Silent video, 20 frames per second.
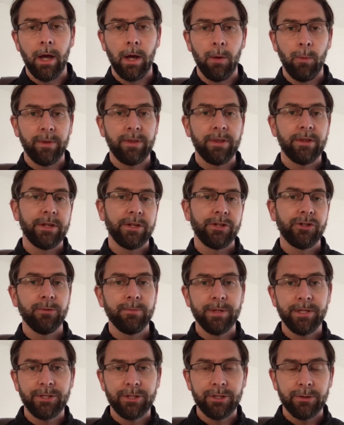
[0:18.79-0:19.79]
whether they should
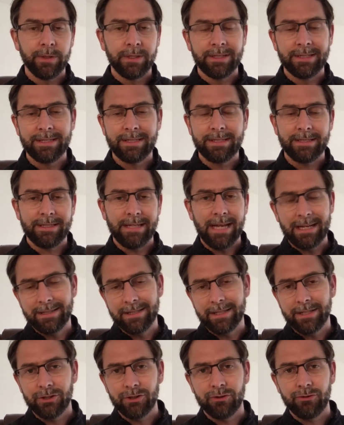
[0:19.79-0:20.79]
be doing
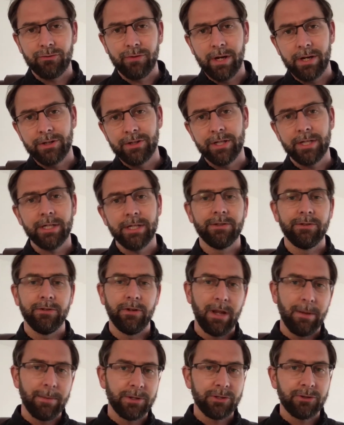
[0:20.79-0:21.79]
static stretches,
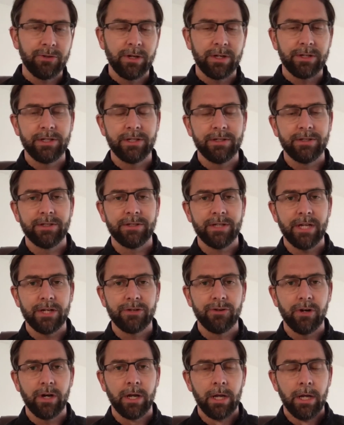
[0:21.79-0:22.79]
dynamic stretches,
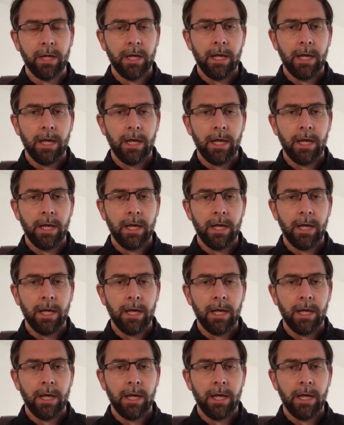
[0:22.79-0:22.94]
etc.